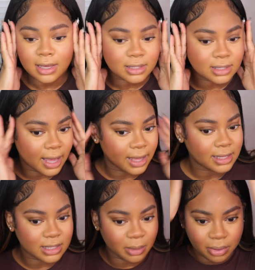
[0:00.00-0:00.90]
set
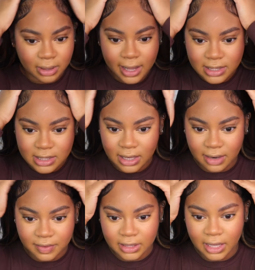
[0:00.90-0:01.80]
into place and
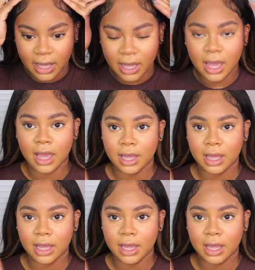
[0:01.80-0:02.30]
everything,